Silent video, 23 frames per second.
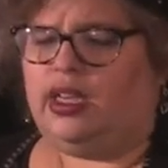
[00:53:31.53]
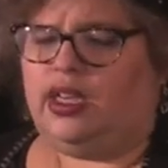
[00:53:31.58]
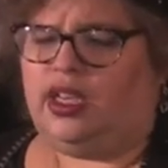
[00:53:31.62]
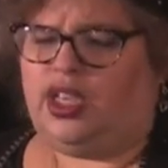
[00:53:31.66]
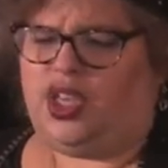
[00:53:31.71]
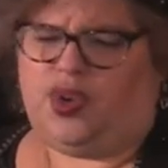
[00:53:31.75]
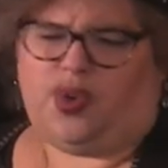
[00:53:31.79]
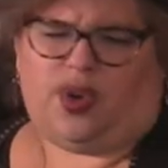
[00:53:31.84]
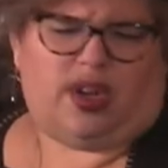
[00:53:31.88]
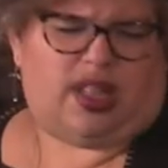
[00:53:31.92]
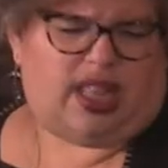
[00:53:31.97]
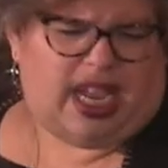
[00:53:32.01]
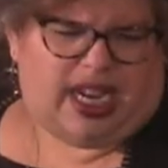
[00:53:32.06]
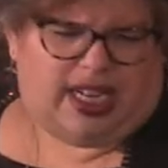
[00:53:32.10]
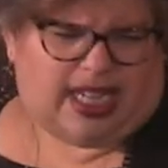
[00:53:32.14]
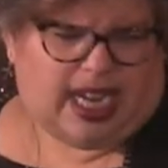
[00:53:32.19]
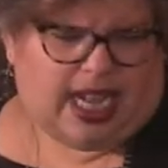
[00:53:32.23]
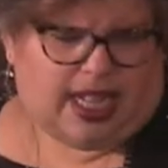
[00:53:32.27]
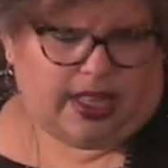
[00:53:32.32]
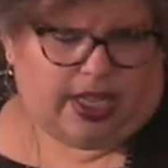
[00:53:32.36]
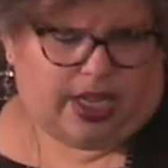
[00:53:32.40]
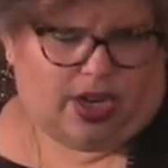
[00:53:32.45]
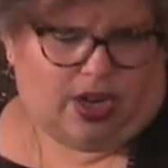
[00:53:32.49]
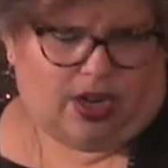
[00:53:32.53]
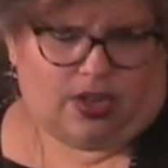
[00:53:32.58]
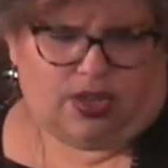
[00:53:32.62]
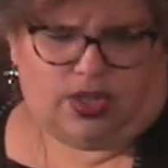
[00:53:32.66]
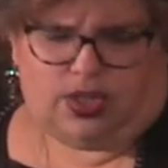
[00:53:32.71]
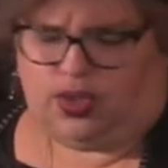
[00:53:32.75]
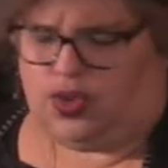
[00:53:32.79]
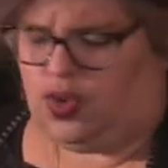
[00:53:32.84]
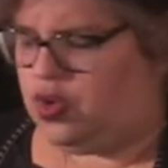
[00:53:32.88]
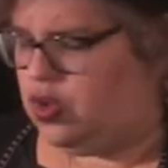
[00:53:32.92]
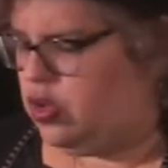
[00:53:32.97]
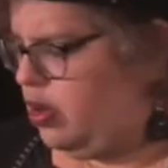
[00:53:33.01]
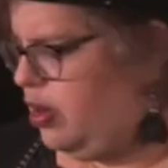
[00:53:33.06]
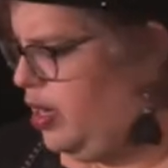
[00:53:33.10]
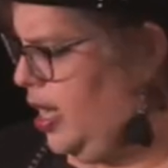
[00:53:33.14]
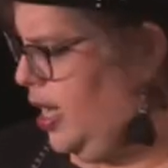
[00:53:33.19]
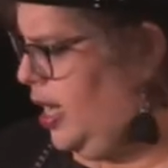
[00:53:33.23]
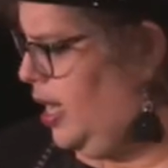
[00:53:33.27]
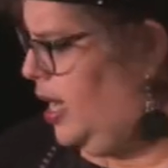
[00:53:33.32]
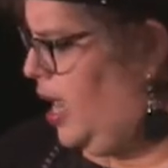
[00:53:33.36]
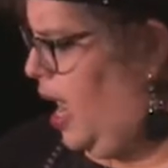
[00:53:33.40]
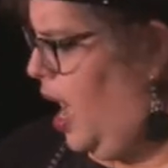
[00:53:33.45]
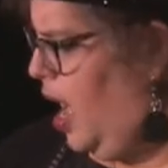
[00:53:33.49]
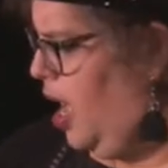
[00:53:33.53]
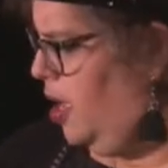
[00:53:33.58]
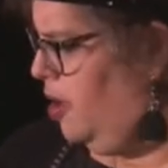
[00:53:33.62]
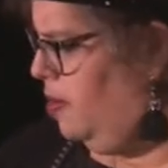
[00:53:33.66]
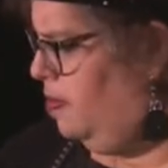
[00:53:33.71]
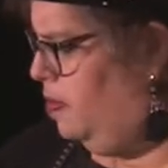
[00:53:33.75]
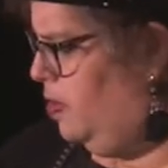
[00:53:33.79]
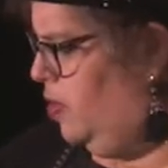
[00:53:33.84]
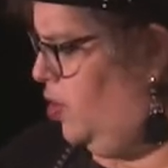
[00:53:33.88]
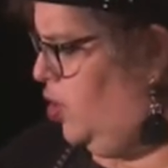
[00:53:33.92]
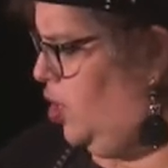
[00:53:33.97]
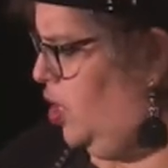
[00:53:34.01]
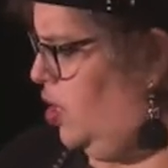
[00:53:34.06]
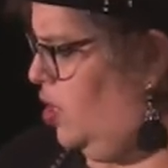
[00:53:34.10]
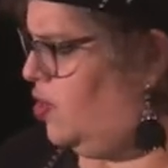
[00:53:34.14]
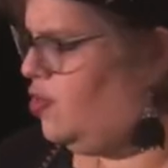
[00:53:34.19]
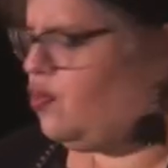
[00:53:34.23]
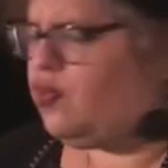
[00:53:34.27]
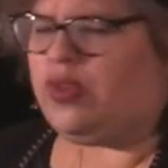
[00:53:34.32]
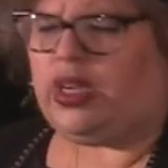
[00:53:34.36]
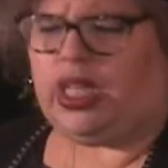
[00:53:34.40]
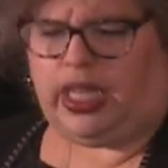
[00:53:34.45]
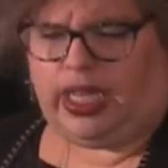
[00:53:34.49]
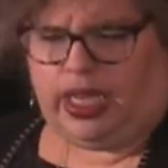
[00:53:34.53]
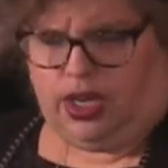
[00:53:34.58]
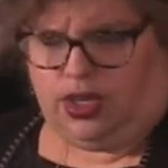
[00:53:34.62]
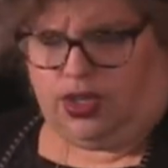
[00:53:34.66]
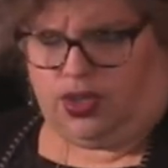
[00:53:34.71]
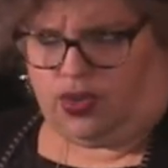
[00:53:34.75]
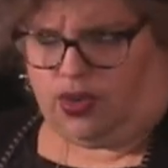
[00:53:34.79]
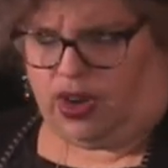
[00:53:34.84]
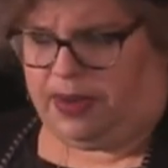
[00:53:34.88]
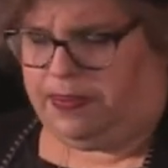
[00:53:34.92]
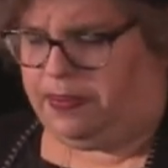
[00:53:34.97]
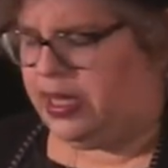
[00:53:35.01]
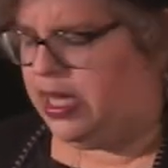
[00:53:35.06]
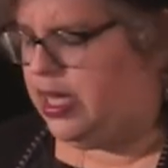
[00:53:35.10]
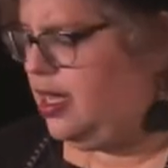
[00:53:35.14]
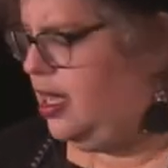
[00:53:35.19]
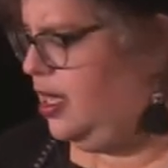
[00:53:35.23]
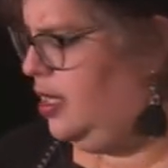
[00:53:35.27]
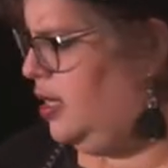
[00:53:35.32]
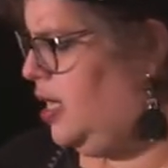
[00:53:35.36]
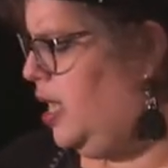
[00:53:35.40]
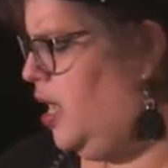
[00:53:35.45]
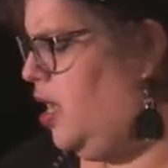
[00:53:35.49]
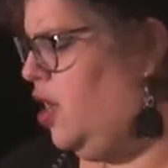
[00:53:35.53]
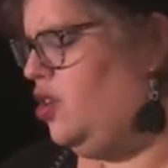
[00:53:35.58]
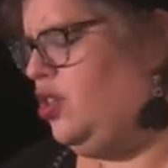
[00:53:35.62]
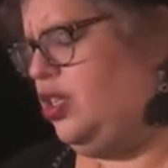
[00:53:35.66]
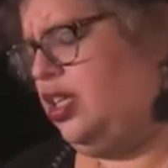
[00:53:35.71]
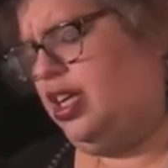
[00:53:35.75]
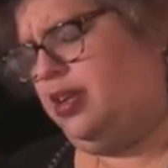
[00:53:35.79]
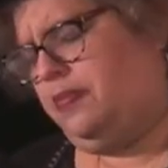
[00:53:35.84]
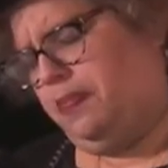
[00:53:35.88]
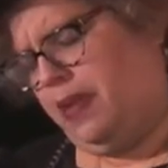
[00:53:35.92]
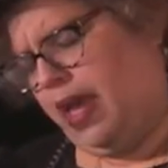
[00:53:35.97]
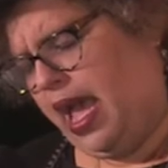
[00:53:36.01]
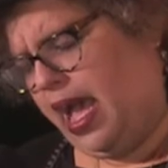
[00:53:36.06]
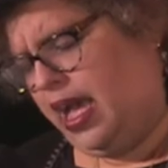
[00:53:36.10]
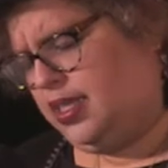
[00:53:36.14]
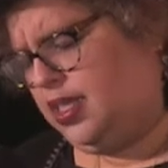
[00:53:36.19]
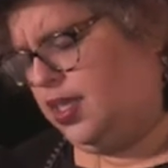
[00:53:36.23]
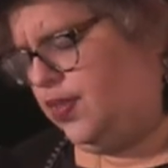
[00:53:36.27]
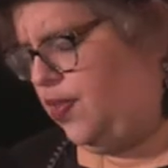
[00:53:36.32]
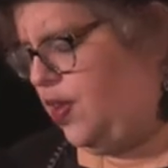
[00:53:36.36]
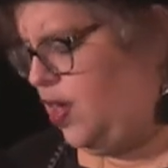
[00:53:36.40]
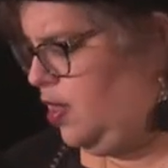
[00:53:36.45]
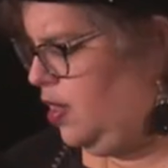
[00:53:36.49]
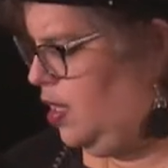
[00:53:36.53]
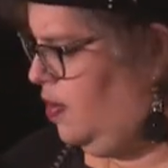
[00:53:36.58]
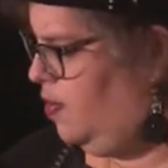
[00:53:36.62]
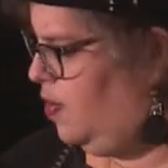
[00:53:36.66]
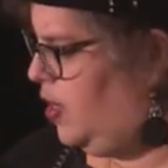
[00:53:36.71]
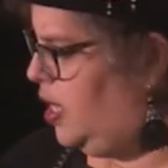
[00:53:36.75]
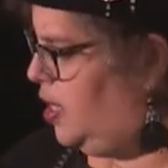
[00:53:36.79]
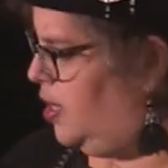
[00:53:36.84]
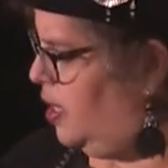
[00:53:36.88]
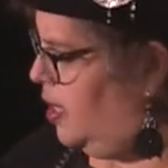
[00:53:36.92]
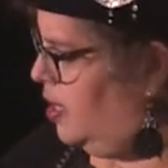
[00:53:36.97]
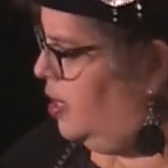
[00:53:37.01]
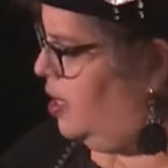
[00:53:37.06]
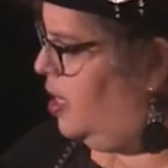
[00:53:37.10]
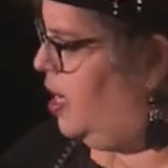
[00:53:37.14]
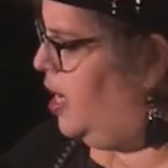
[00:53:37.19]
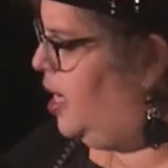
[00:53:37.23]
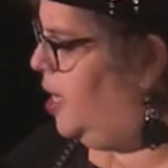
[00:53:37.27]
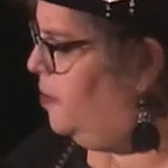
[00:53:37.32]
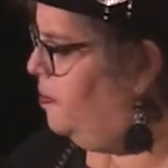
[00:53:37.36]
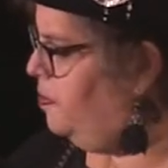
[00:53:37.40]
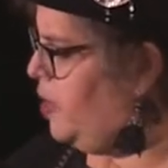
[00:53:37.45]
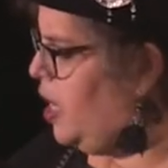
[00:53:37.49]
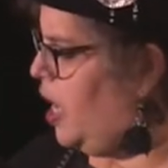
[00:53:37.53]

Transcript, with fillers: you were like telling her story. Um, she just really enjoyed being there. She had passed fairly recently.